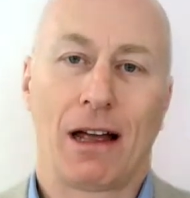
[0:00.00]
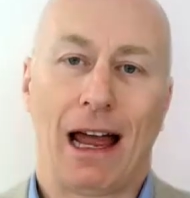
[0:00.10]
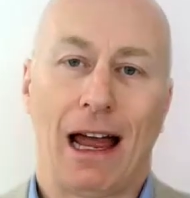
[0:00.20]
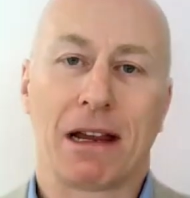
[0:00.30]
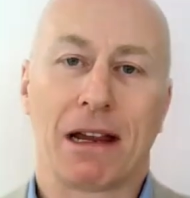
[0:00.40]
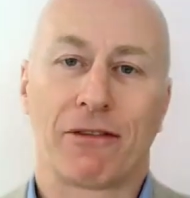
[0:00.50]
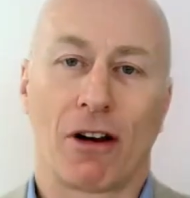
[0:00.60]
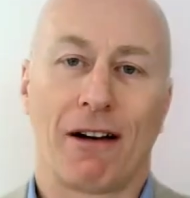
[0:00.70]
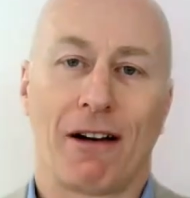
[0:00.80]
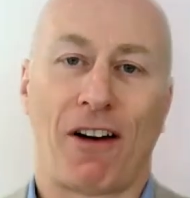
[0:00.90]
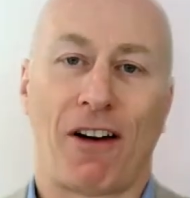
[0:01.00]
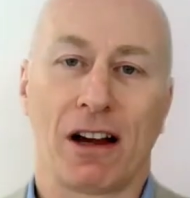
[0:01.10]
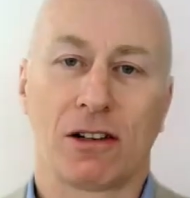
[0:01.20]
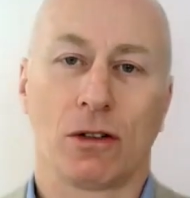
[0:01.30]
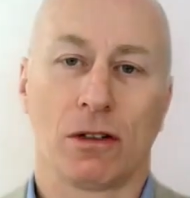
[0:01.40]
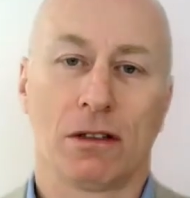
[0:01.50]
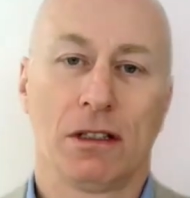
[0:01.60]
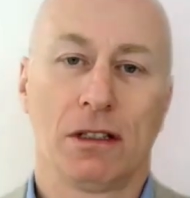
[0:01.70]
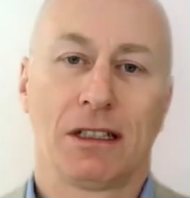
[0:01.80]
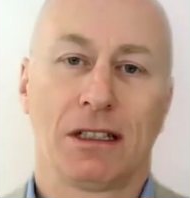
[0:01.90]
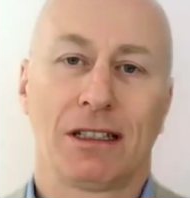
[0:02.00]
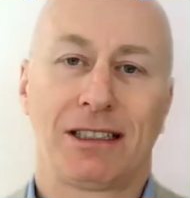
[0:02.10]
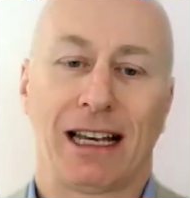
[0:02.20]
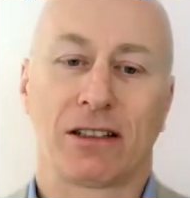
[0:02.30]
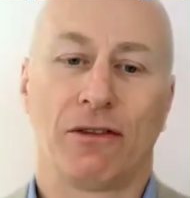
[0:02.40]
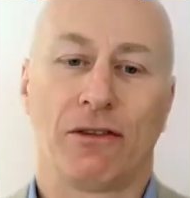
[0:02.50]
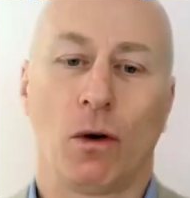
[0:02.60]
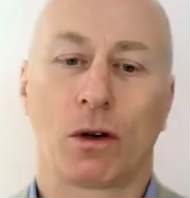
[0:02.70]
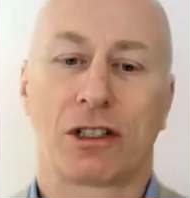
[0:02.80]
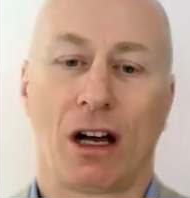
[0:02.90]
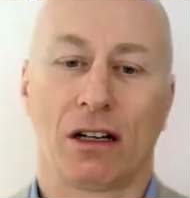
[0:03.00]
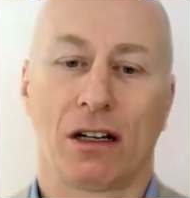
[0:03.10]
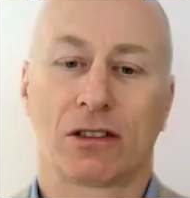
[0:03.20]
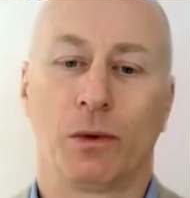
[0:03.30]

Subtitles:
aiming for our final set of org charts,